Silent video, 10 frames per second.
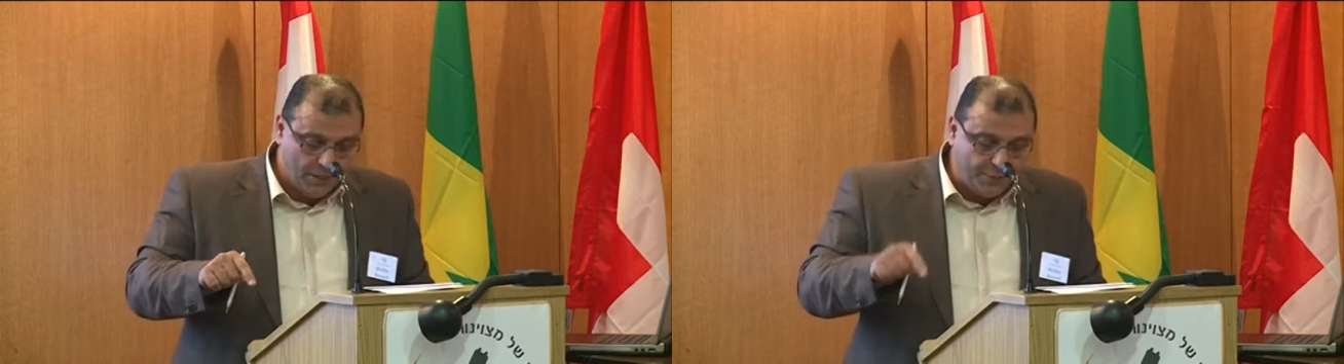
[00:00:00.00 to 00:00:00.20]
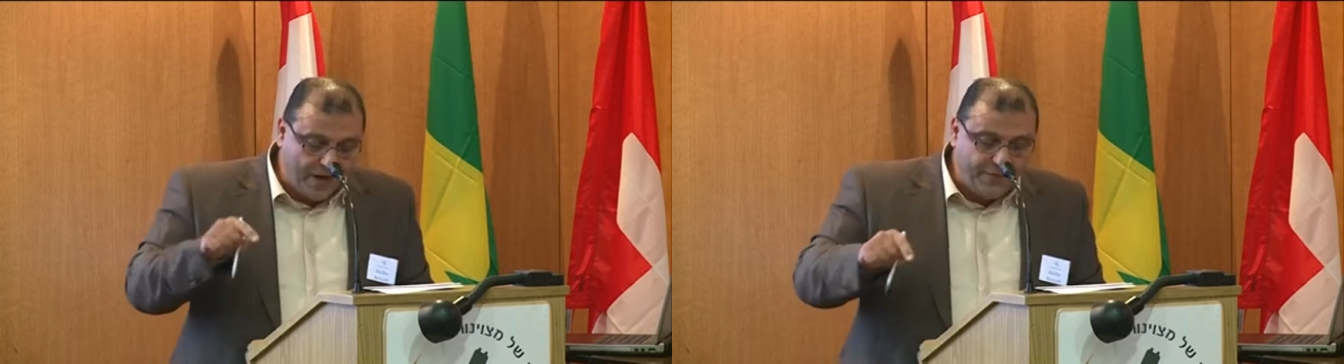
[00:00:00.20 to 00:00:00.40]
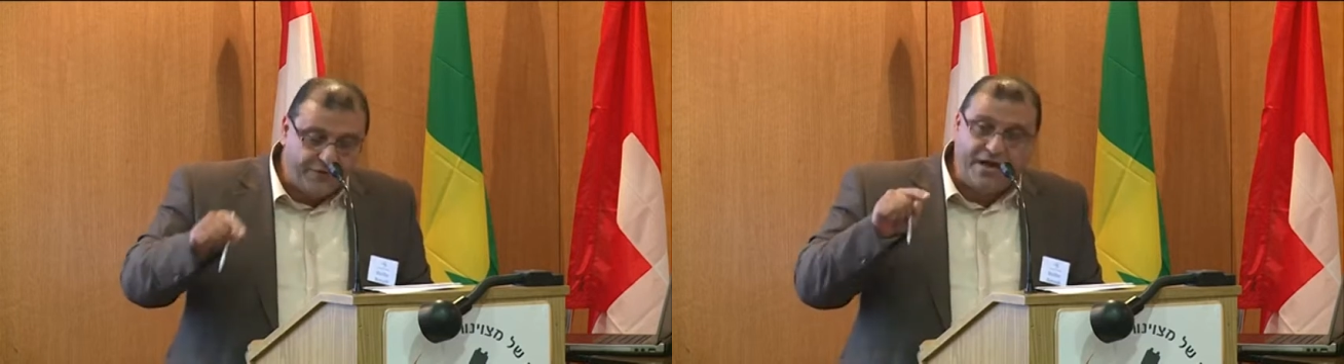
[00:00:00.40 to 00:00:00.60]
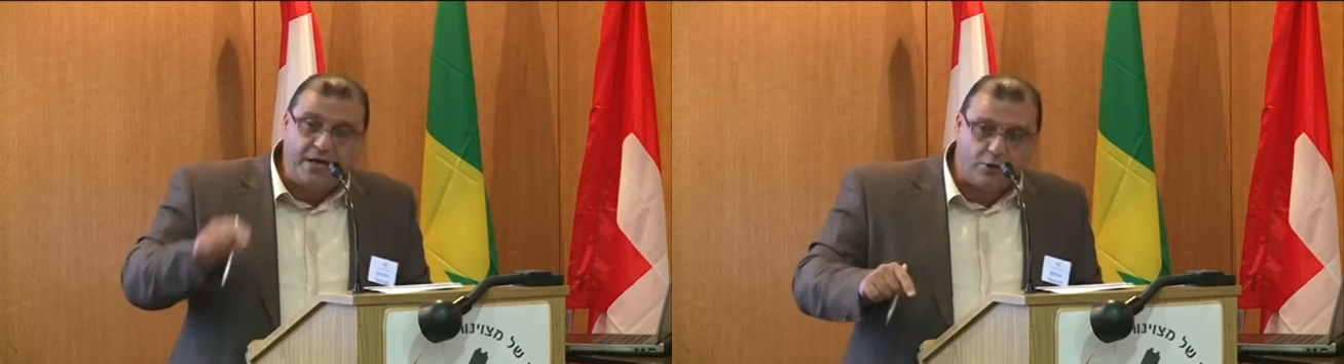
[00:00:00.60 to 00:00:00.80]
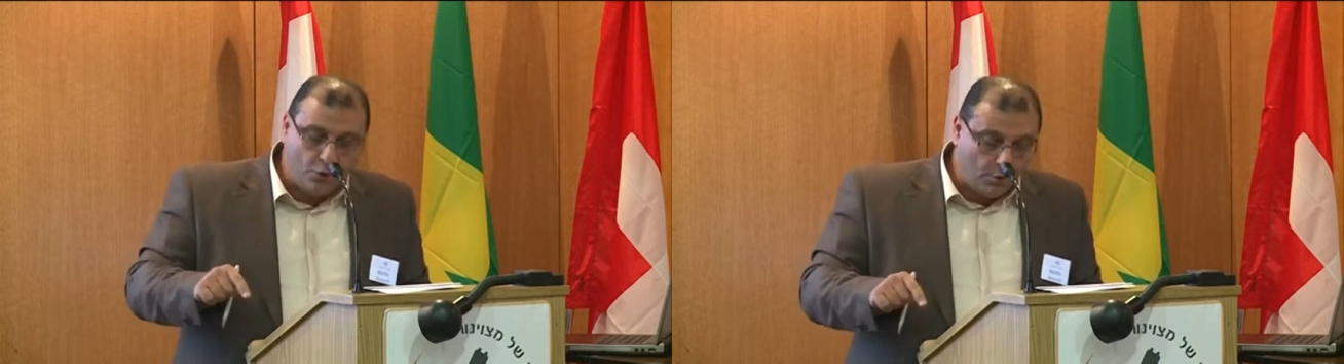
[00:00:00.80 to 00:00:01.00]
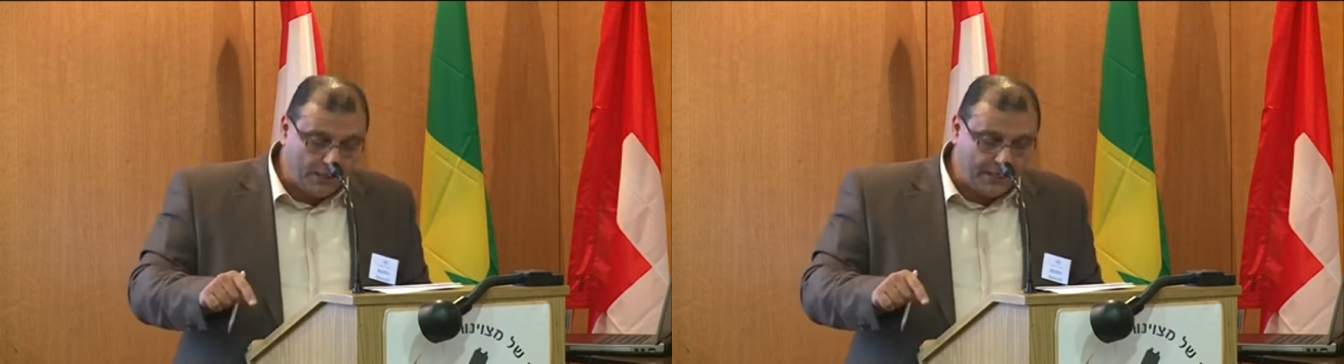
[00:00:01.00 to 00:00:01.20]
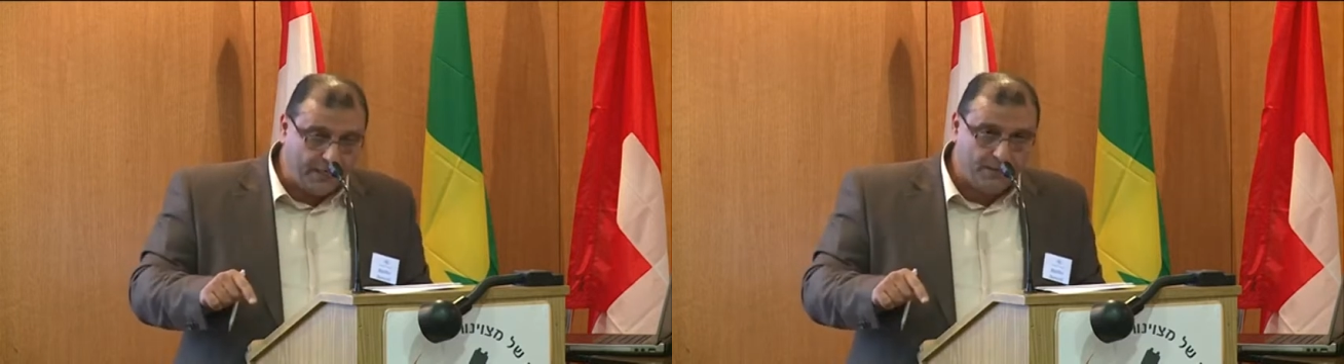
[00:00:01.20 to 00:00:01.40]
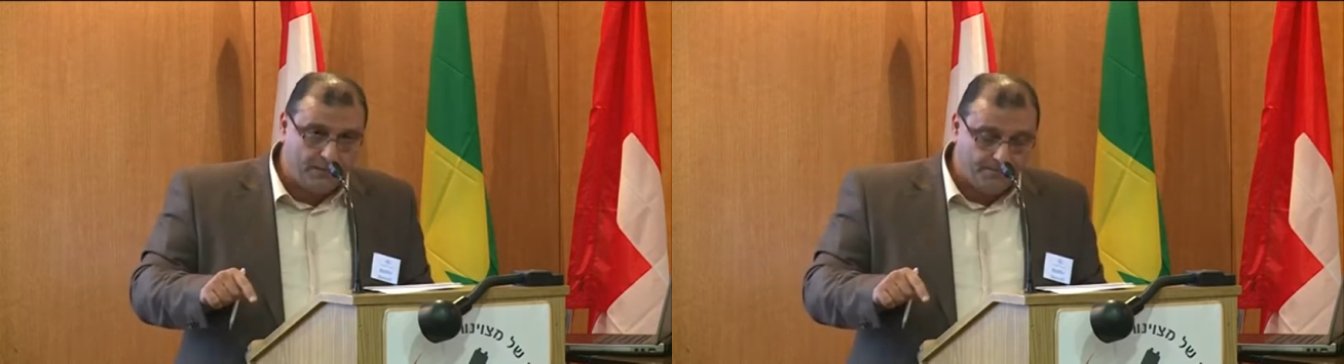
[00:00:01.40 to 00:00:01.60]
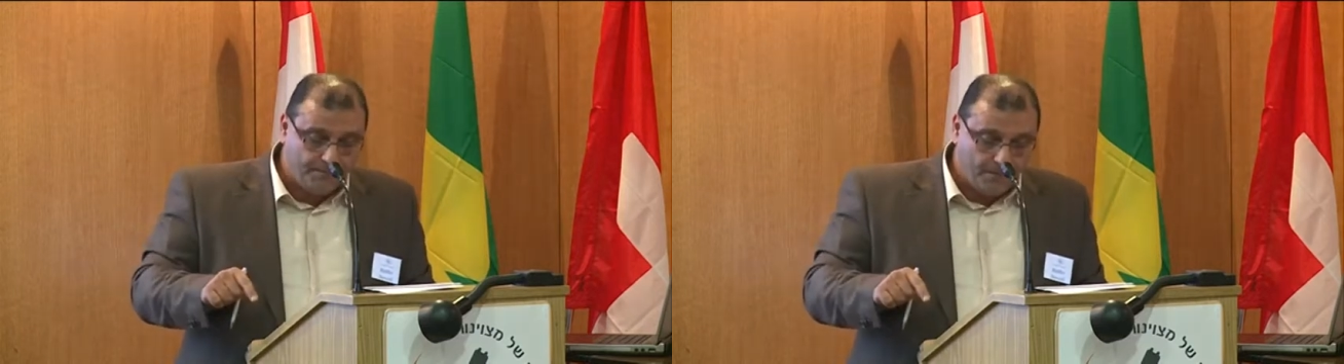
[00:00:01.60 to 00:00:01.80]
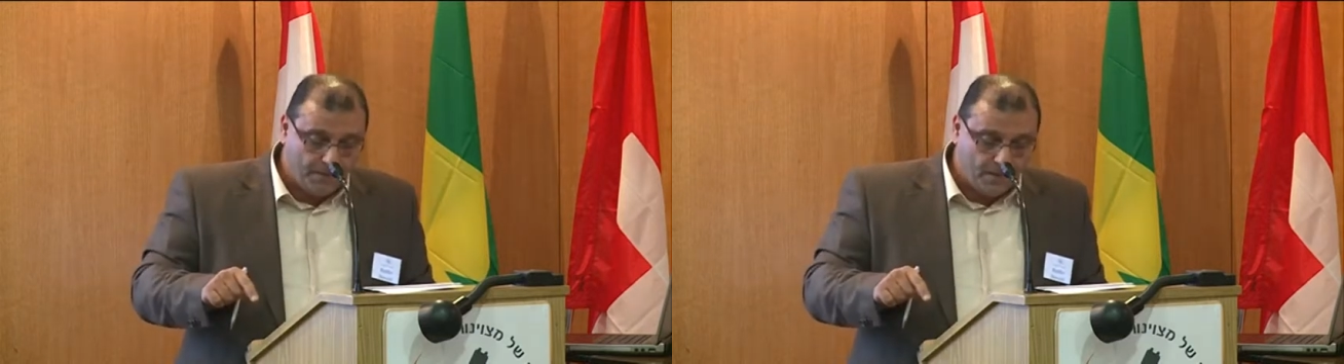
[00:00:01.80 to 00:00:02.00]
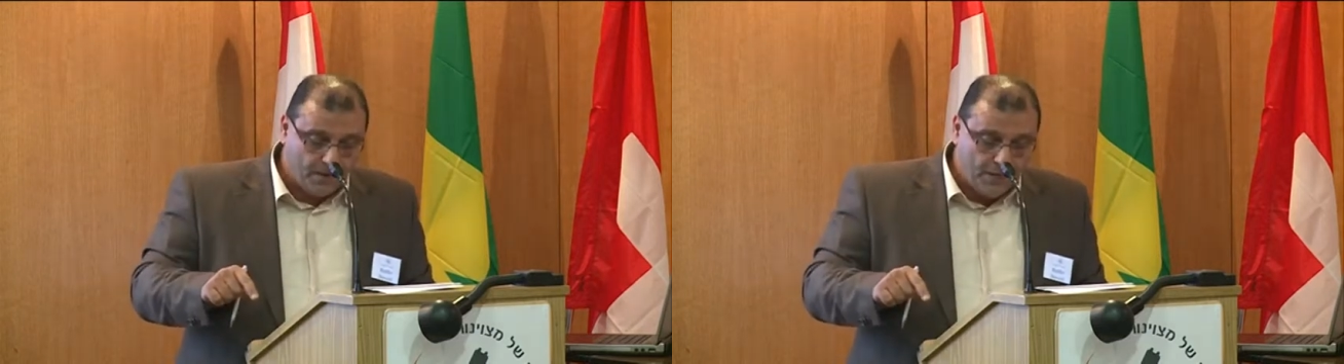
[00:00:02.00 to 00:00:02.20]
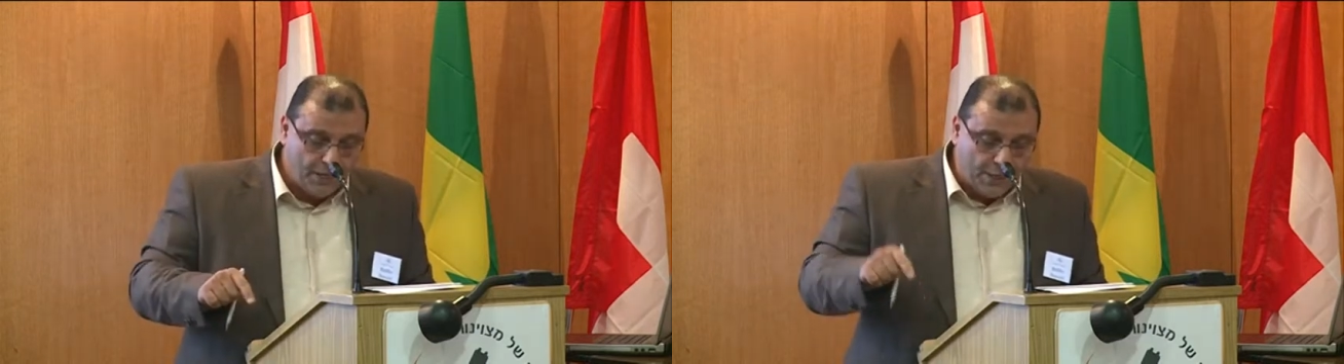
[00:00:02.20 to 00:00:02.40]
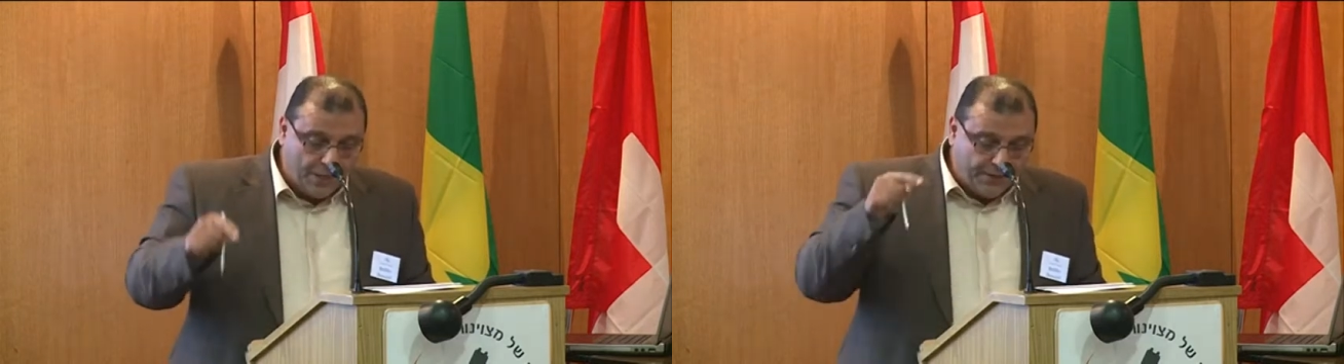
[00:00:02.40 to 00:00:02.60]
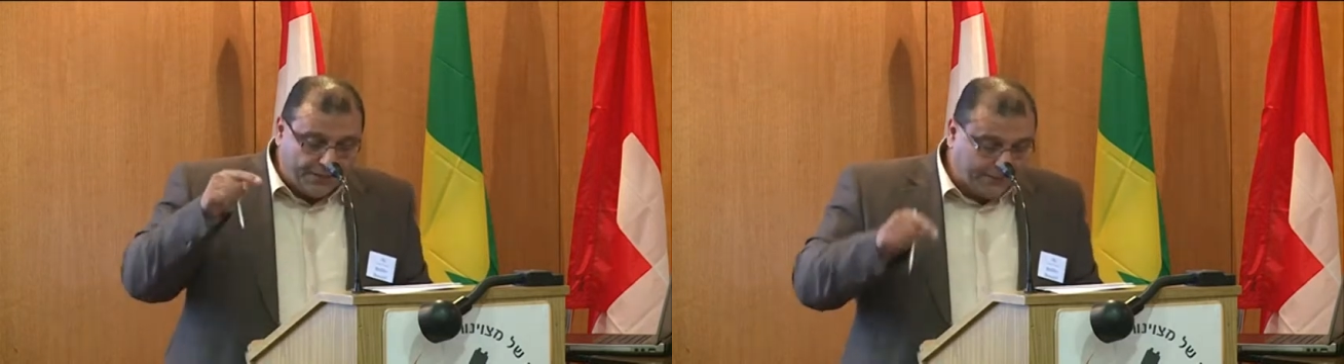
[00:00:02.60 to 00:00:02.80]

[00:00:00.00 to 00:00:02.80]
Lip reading: rather than a calling. The